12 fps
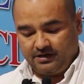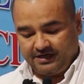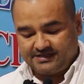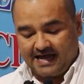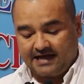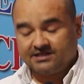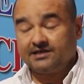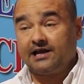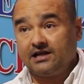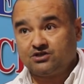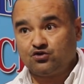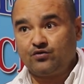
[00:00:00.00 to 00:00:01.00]
His
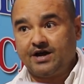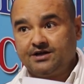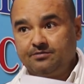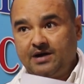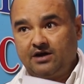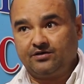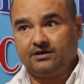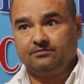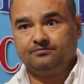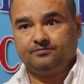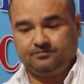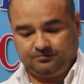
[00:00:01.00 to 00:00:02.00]
Excellency Randy
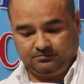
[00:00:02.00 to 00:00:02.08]
Berry,